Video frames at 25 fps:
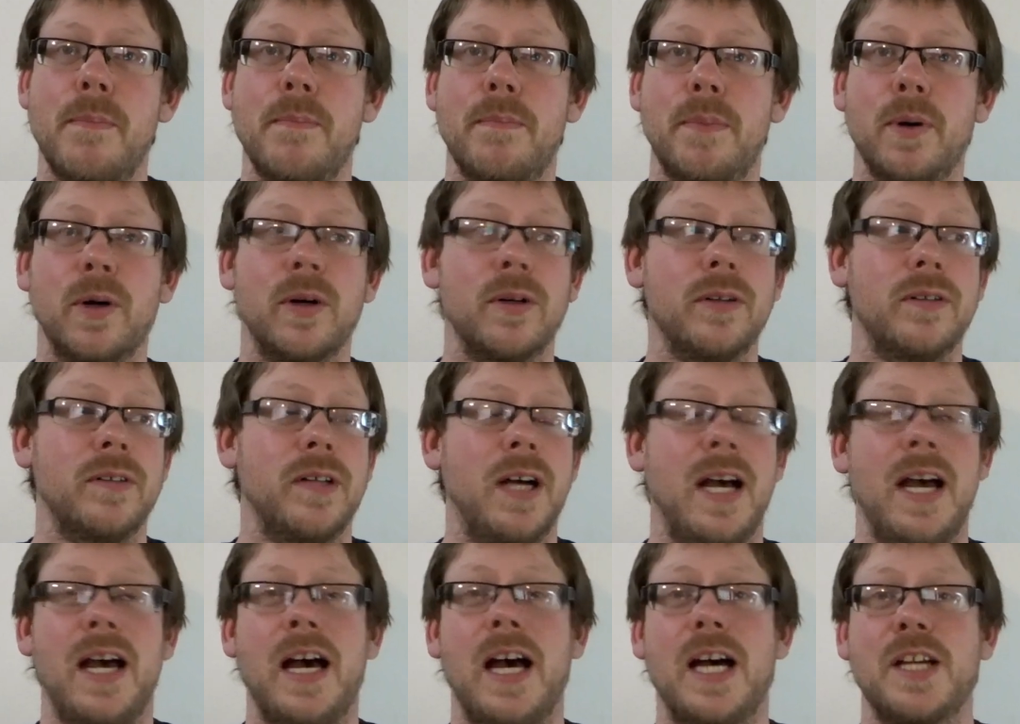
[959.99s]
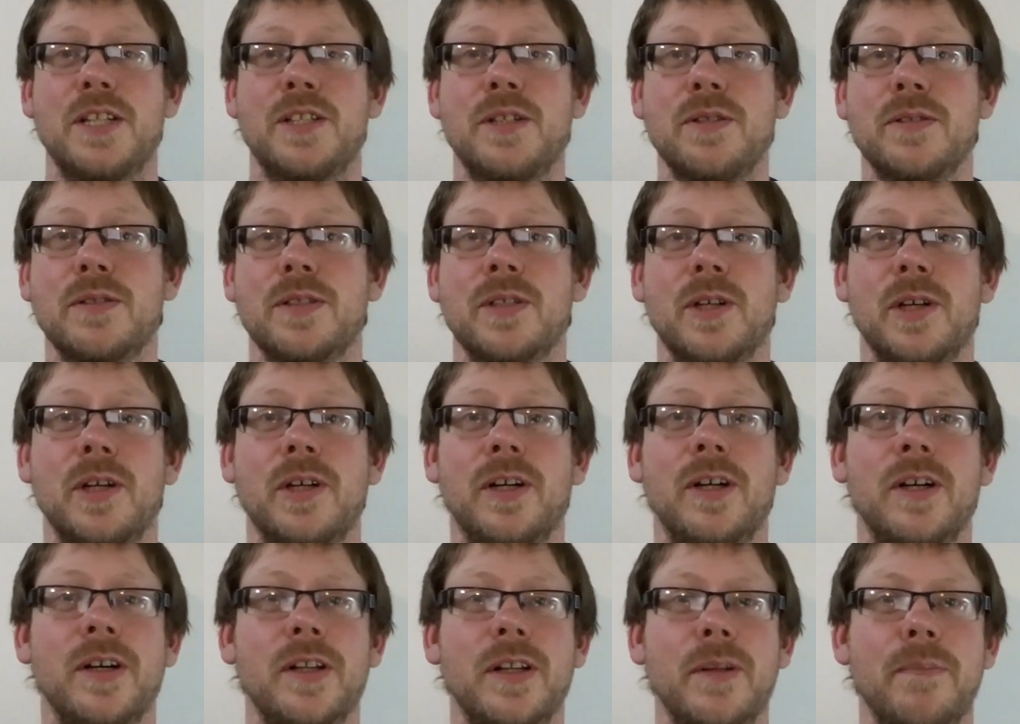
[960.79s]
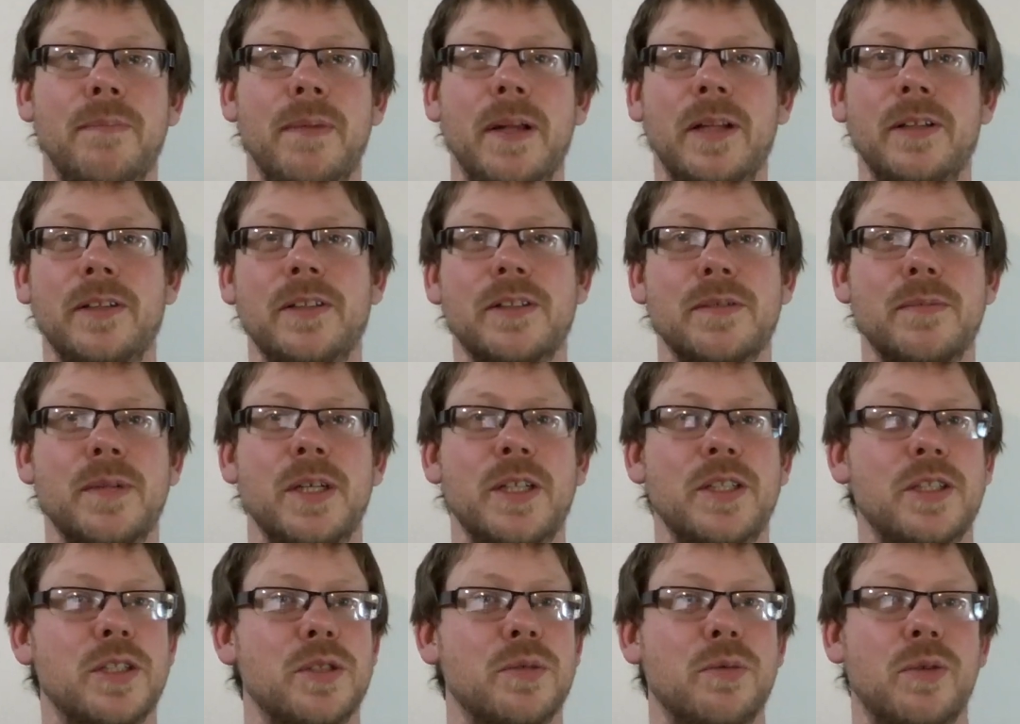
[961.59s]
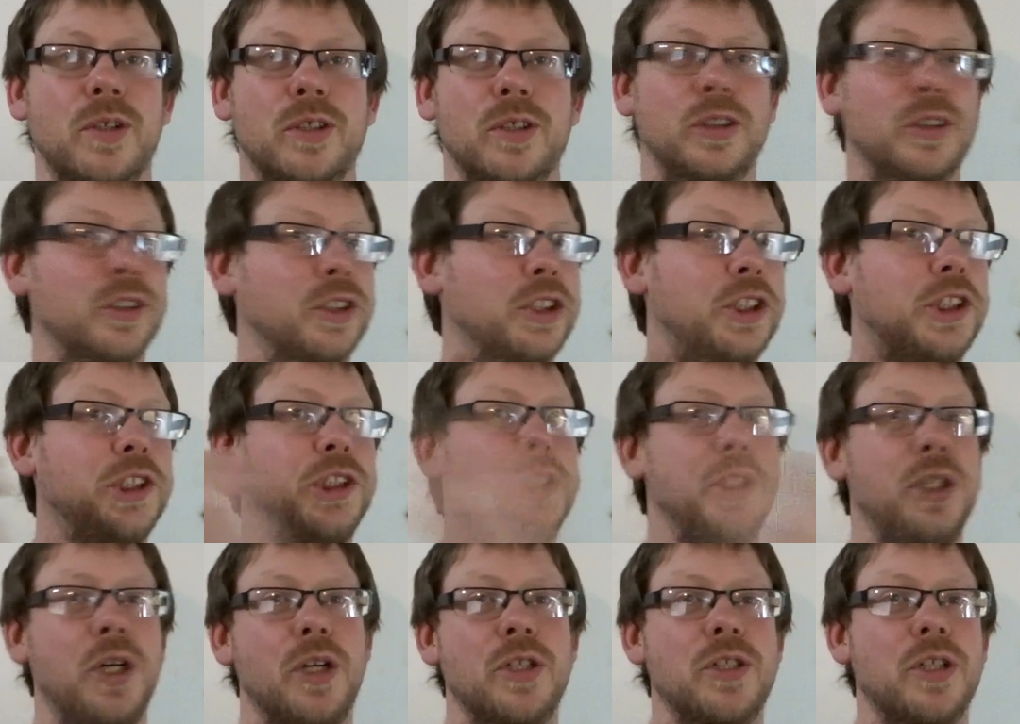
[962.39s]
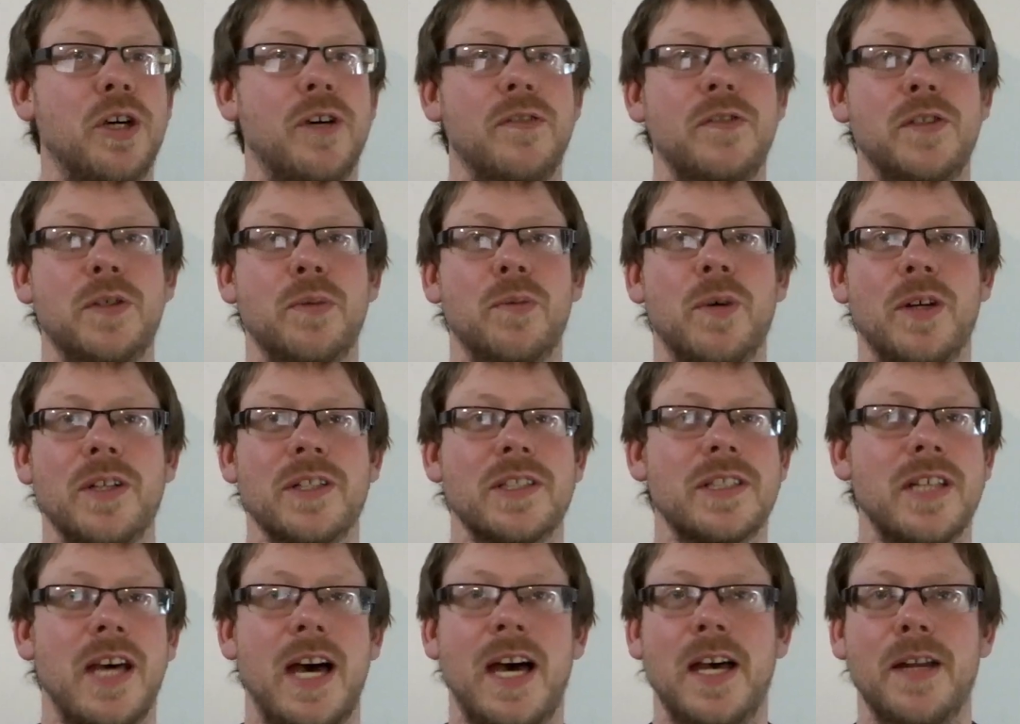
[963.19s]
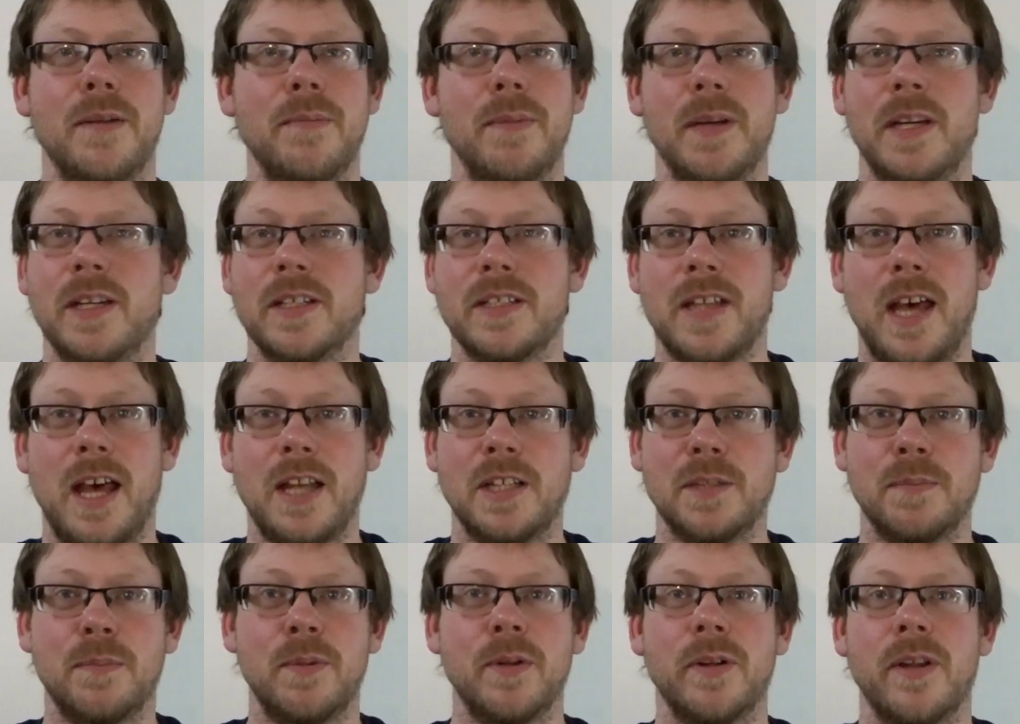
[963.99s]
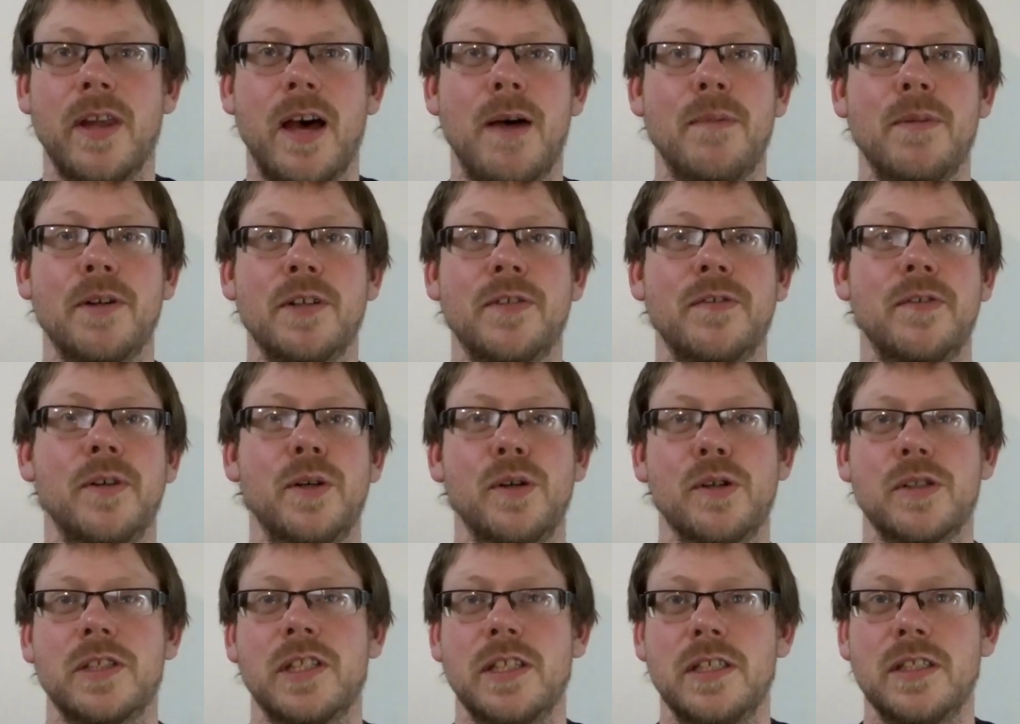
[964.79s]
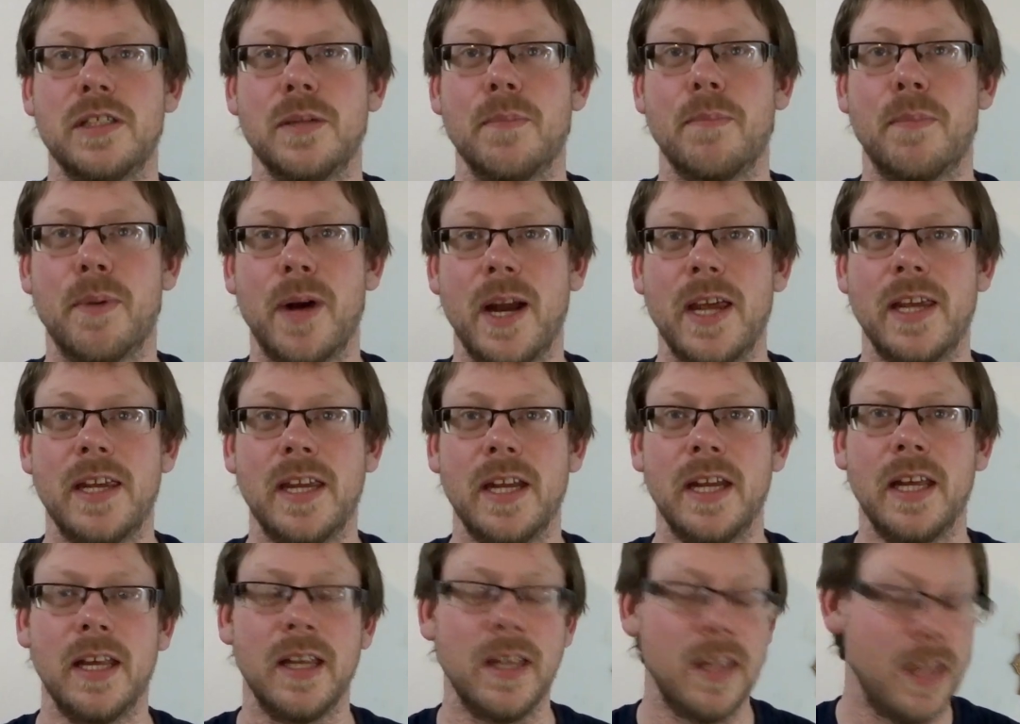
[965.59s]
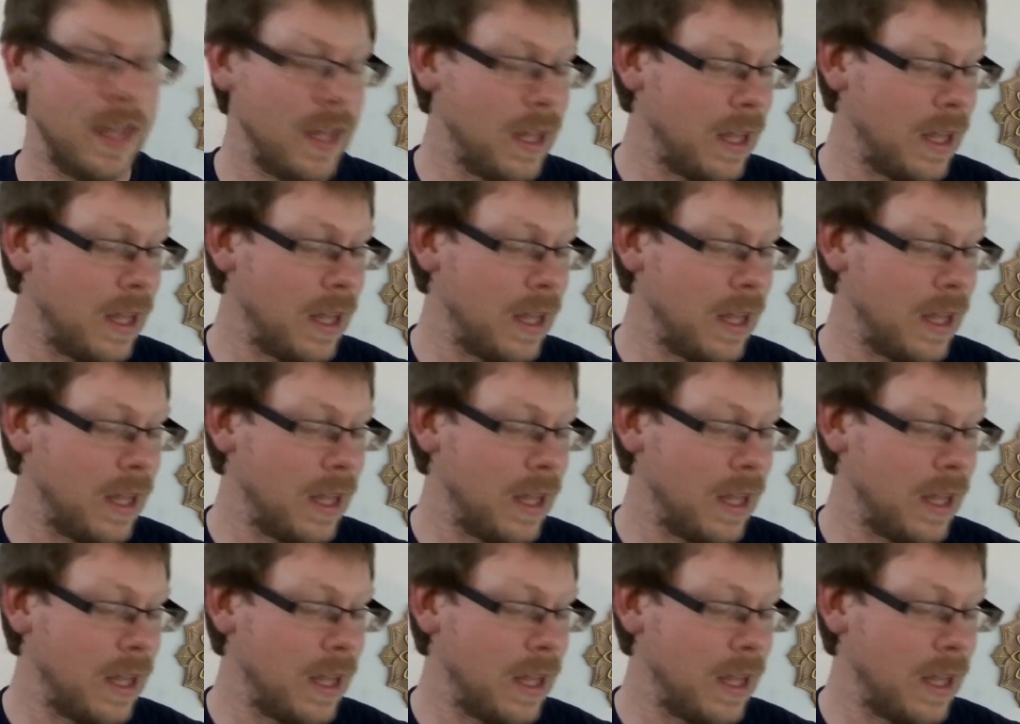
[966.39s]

but as you saw, the Builders Merchant's just shot off to one side because I had to put that much force into breaking it.